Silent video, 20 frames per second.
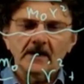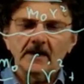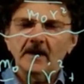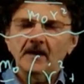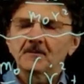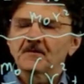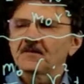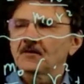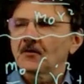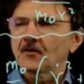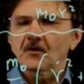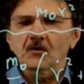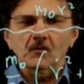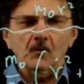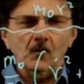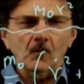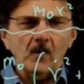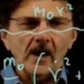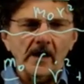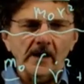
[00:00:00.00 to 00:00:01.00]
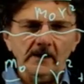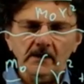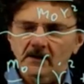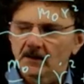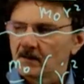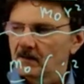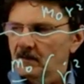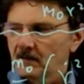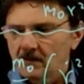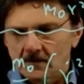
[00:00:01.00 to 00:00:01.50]
m0 equal 1
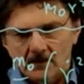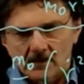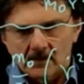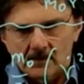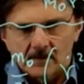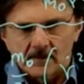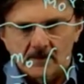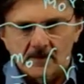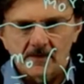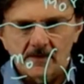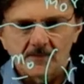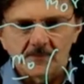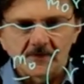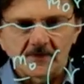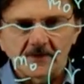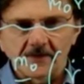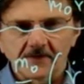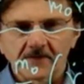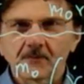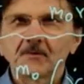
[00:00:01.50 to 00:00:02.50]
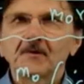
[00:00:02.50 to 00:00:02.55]
uh, because